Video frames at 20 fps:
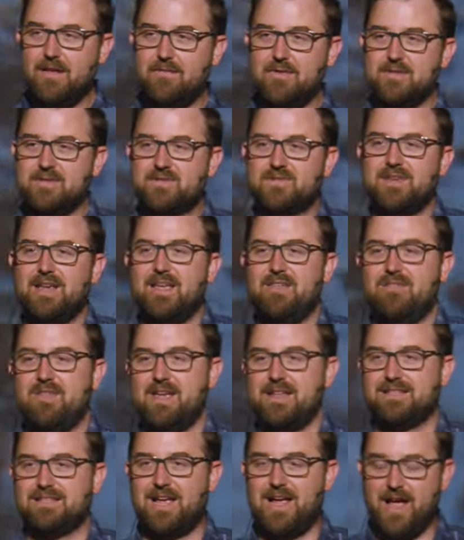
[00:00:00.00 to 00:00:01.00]
even say
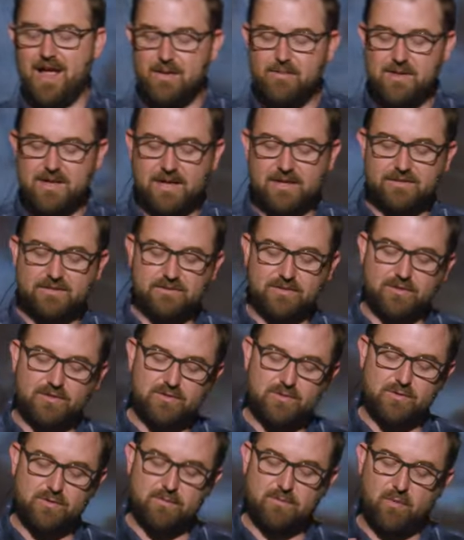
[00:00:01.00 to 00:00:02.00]
that timing is
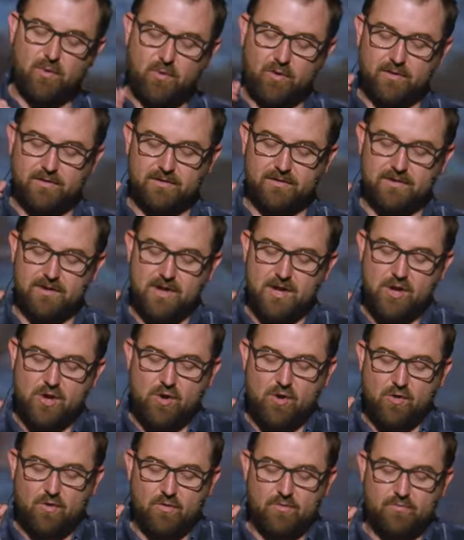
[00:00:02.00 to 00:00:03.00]
also important
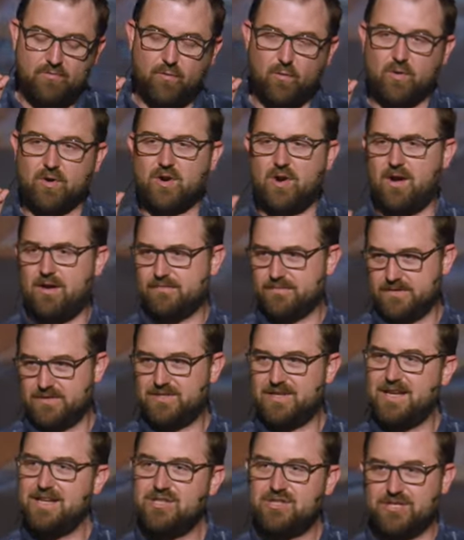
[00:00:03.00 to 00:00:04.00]
for
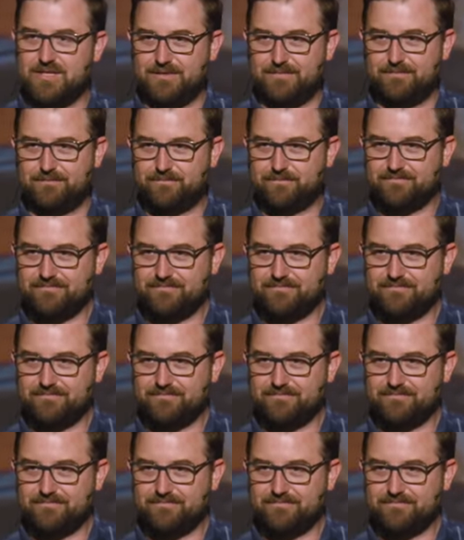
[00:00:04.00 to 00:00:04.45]
conversation.